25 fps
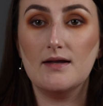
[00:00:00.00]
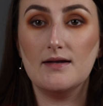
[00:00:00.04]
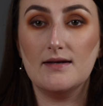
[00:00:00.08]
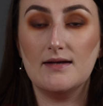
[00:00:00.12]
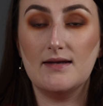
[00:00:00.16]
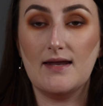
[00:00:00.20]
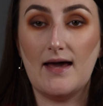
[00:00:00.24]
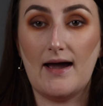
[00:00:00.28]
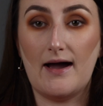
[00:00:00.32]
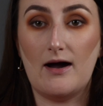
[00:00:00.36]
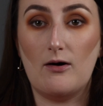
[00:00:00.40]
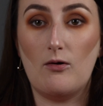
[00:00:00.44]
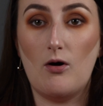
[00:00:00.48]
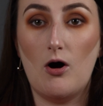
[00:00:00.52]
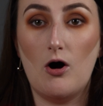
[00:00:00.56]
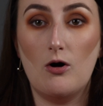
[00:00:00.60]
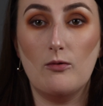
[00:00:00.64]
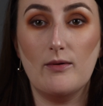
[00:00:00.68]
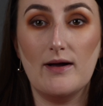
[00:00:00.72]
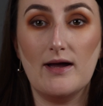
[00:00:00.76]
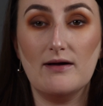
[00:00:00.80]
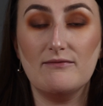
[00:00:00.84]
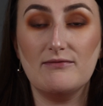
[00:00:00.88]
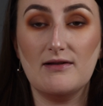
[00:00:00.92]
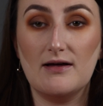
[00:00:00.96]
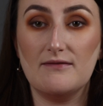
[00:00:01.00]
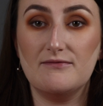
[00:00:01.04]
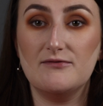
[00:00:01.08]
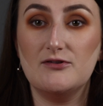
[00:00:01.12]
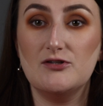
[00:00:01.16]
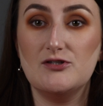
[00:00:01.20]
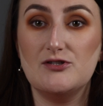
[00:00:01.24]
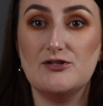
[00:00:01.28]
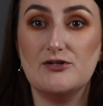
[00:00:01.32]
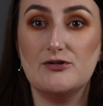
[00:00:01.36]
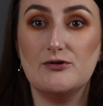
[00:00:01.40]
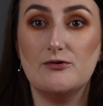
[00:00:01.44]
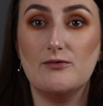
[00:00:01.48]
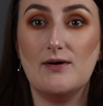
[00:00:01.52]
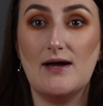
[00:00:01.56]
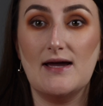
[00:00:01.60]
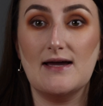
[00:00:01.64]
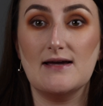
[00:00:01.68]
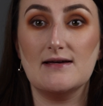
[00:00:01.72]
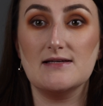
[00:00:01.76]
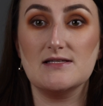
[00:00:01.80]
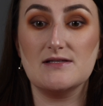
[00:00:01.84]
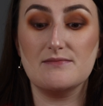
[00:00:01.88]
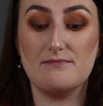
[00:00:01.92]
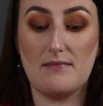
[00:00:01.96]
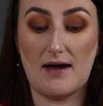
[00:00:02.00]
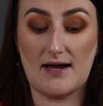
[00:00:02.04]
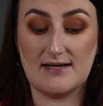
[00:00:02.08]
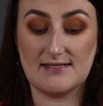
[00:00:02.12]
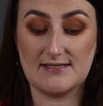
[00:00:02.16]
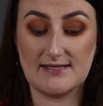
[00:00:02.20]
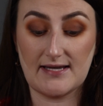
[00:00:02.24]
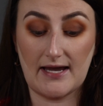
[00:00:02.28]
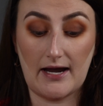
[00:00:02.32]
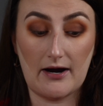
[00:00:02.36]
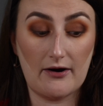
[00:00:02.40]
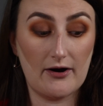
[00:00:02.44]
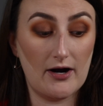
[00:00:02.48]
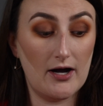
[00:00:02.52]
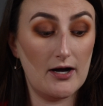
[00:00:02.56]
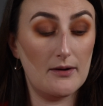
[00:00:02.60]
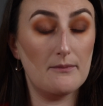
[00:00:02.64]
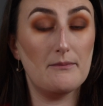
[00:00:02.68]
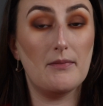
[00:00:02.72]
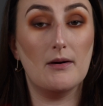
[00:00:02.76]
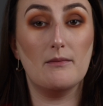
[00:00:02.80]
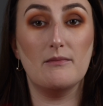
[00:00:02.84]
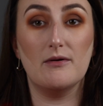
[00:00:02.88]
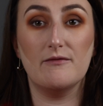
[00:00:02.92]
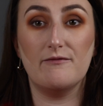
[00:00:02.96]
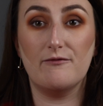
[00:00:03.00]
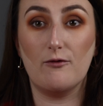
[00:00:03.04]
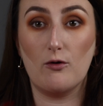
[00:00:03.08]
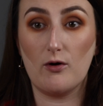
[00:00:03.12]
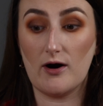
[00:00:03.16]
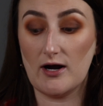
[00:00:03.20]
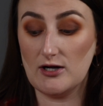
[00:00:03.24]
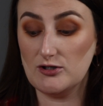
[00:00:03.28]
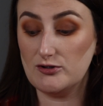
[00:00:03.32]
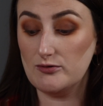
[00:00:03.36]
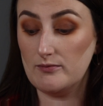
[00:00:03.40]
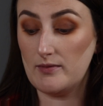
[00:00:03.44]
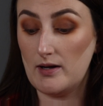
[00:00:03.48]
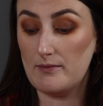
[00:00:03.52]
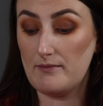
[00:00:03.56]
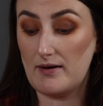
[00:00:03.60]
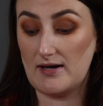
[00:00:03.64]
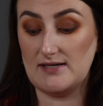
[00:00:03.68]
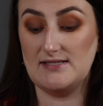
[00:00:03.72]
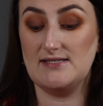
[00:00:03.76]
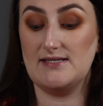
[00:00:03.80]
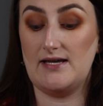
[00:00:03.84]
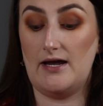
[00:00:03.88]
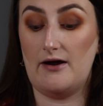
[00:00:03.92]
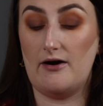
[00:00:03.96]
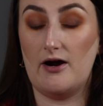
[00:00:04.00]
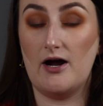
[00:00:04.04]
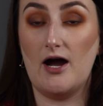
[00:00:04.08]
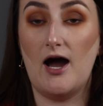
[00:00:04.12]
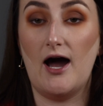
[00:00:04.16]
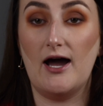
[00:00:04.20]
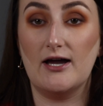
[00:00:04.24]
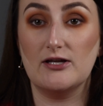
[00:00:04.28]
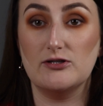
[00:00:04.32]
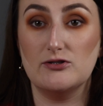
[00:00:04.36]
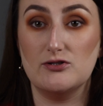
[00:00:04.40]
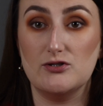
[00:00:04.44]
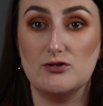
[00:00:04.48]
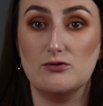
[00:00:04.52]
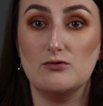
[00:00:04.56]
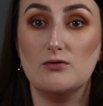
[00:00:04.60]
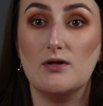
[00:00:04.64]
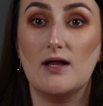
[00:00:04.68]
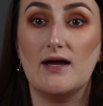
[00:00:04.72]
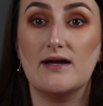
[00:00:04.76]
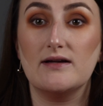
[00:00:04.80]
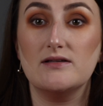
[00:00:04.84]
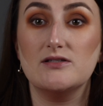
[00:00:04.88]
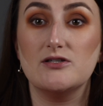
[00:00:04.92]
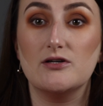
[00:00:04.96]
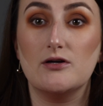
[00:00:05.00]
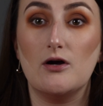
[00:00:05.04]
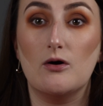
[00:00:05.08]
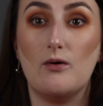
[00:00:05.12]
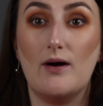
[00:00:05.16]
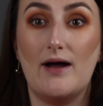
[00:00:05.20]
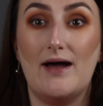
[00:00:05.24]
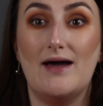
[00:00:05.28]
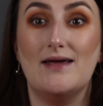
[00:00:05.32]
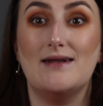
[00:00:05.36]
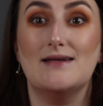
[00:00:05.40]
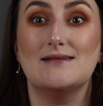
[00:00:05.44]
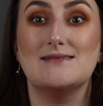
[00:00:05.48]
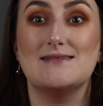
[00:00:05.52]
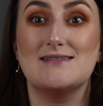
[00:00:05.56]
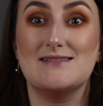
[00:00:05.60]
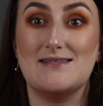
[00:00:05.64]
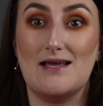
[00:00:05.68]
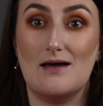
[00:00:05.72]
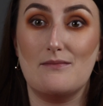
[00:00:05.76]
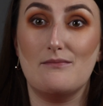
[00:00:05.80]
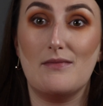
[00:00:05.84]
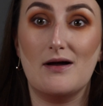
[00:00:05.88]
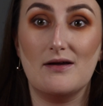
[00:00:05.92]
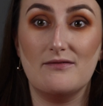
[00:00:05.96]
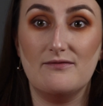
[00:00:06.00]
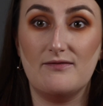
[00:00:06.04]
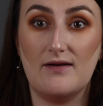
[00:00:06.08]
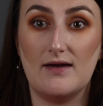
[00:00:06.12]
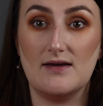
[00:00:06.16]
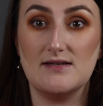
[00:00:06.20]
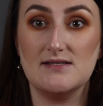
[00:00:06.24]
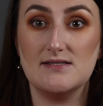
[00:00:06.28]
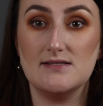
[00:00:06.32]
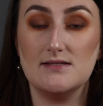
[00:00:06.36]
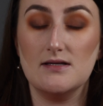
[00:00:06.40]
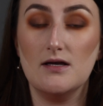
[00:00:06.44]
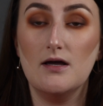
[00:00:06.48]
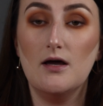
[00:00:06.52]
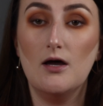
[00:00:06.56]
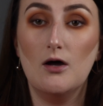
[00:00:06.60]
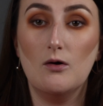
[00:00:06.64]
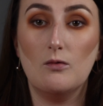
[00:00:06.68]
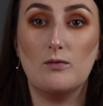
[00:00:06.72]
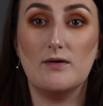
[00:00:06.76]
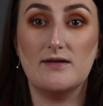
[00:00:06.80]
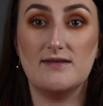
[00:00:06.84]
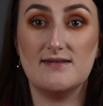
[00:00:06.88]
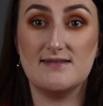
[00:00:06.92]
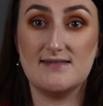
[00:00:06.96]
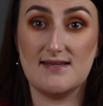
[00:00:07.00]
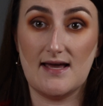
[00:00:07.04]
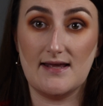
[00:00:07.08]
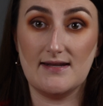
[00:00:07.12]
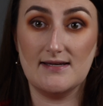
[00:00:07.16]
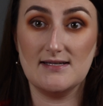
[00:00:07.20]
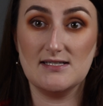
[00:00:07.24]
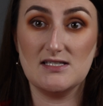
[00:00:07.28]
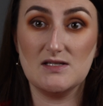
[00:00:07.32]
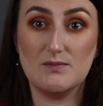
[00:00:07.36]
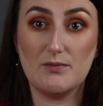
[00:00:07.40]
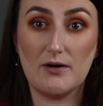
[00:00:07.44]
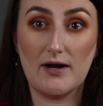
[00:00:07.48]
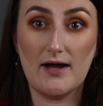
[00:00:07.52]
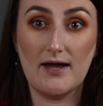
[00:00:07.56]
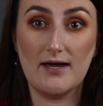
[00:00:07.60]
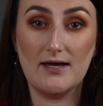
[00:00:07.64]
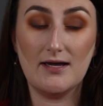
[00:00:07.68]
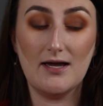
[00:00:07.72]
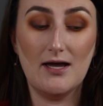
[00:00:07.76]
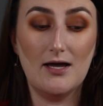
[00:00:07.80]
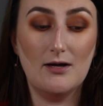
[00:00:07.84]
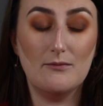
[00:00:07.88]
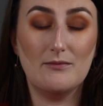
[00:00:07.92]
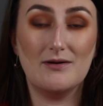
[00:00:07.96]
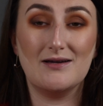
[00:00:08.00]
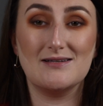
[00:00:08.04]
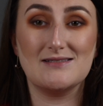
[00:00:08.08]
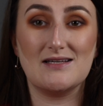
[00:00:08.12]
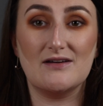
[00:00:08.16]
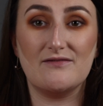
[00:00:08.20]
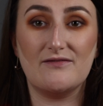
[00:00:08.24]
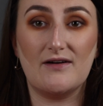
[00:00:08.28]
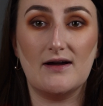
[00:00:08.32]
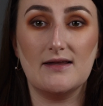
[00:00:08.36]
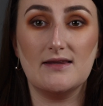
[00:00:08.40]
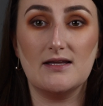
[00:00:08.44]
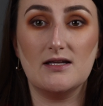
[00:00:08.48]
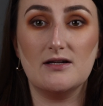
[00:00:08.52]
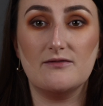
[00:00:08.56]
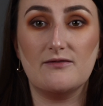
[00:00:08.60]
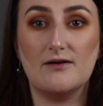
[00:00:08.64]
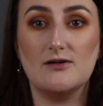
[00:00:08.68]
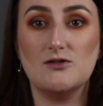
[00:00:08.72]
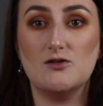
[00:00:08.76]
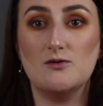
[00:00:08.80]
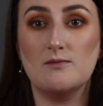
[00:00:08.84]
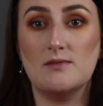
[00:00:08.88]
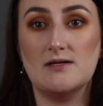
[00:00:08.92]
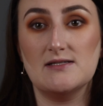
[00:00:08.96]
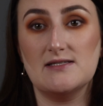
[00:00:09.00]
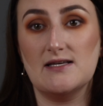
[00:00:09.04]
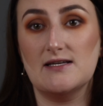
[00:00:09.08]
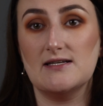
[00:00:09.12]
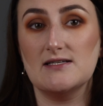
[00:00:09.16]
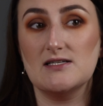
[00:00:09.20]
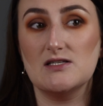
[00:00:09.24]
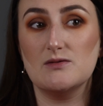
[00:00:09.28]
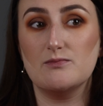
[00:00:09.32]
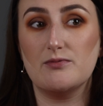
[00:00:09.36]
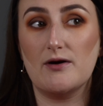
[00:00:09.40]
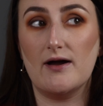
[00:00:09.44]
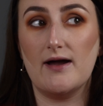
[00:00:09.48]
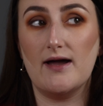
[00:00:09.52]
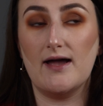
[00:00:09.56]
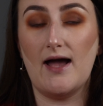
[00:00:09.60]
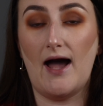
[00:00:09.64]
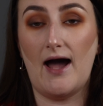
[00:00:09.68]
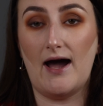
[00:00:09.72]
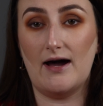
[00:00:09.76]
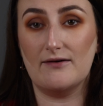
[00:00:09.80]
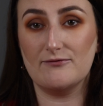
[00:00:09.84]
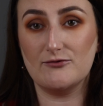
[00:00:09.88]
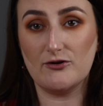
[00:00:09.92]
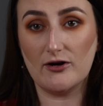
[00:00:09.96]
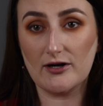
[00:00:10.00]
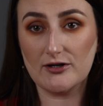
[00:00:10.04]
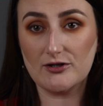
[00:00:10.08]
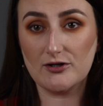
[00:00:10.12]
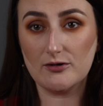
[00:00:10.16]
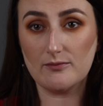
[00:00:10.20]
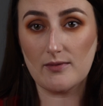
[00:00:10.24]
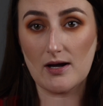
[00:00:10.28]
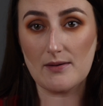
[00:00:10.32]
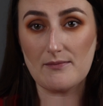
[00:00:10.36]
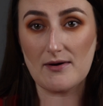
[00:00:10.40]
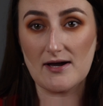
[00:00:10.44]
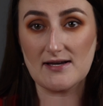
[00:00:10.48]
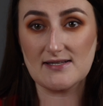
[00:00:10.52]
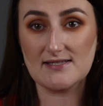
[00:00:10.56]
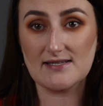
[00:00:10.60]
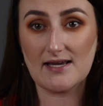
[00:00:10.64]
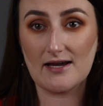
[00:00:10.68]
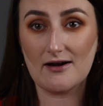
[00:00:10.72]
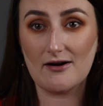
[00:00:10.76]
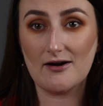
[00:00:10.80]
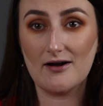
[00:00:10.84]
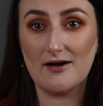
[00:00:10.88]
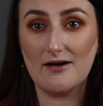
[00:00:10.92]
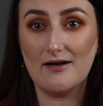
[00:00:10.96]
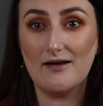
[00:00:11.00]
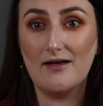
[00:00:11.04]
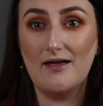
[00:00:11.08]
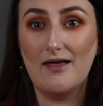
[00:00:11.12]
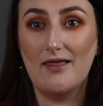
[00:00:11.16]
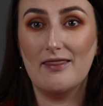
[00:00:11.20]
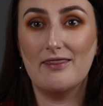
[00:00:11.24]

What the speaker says: Now, all we have left to do is mascara, but before I do my mascara, I do like to go ahead and set my face with setting spray because I find that if I do my setting spray after I do my mascara,